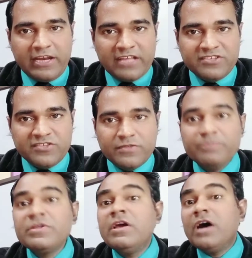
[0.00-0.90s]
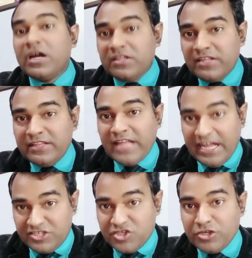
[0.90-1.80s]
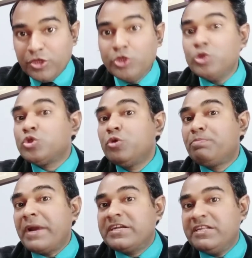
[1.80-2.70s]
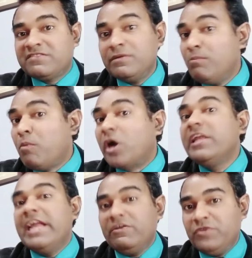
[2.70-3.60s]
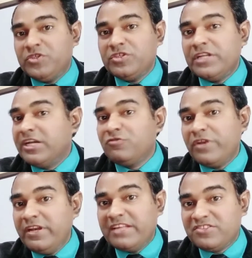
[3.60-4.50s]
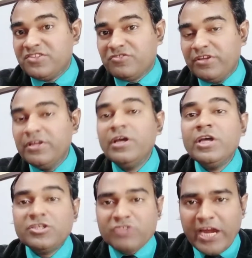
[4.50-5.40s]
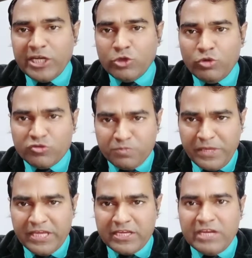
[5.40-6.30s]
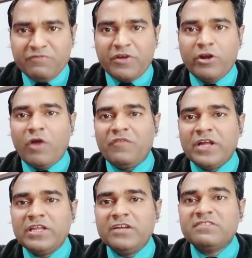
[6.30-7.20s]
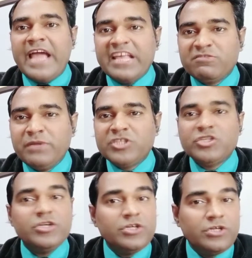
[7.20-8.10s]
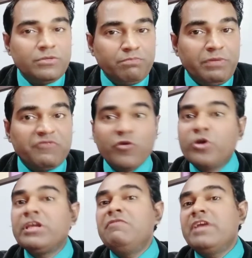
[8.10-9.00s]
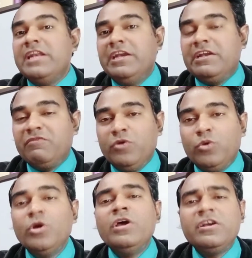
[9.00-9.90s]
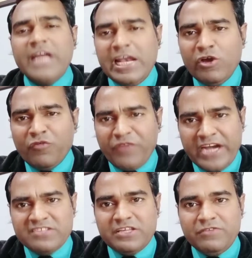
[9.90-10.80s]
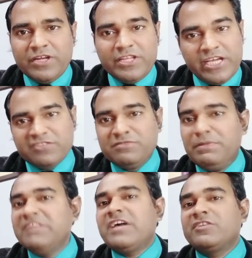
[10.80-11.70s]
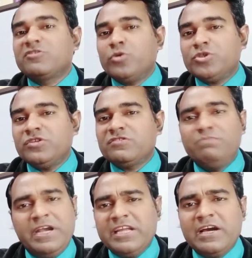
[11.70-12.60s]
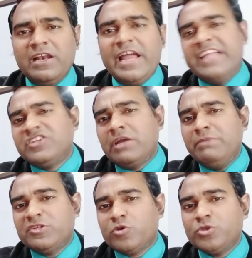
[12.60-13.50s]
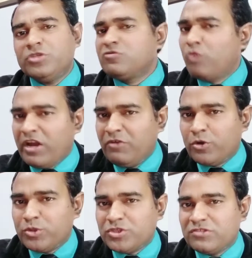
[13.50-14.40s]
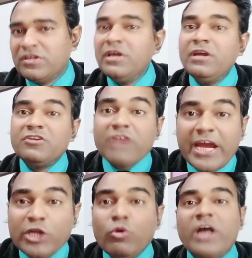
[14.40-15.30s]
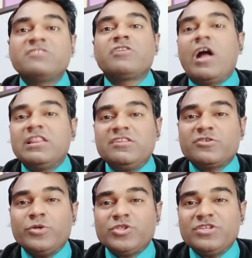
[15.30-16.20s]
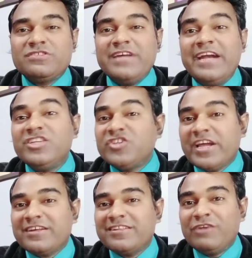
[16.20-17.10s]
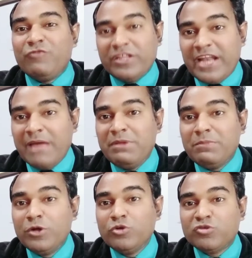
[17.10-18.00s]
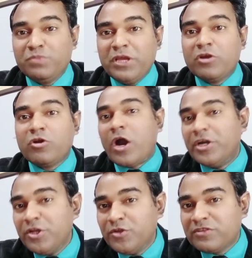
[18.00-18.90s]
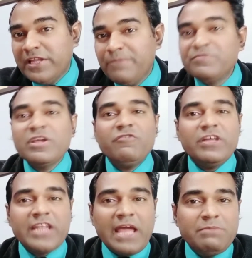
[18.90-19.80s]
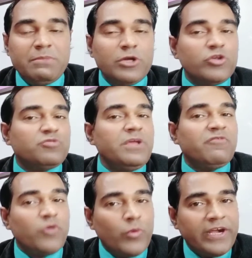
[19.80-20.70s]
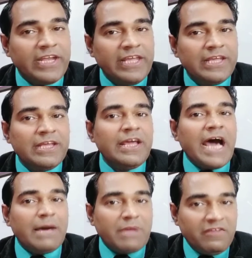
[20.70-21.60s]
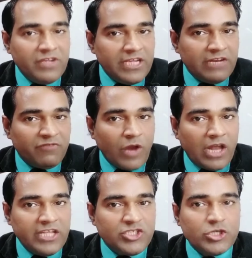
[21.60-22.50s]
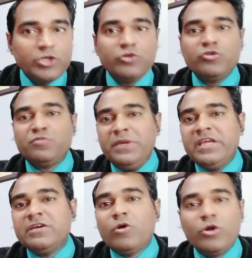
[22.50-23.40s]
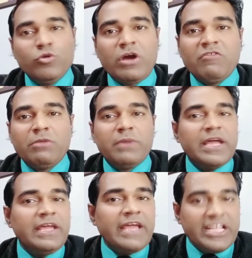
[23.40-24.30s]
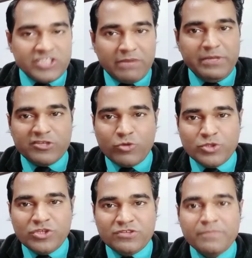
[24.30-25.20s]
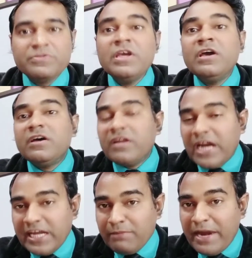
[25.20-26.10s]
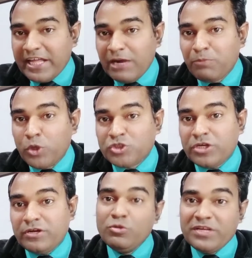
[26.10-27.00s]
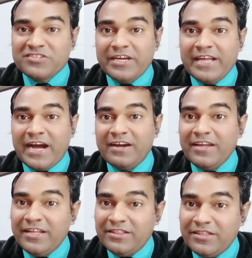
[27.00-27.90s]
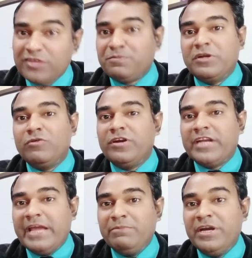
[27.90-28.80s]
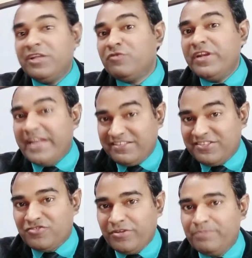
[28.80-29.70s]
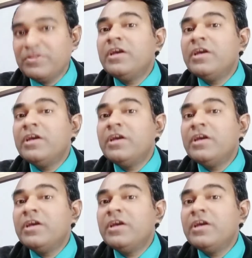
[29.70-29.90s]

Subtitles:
classes. Other than that, you should practice body language. That is very necessary. Try to speak in front of others as much before giving an interview. Tell your friends even, yes, please ask questions, medical, HR based questions, whatever questions. Try to answer all these questions and check that whether I am able to speak continuously, whether I am able to speak fluently, I am having enough knowledge to speak or to cover my HR based questions. Regarding medical portion, you must study hard in this particular time. It is very necessary.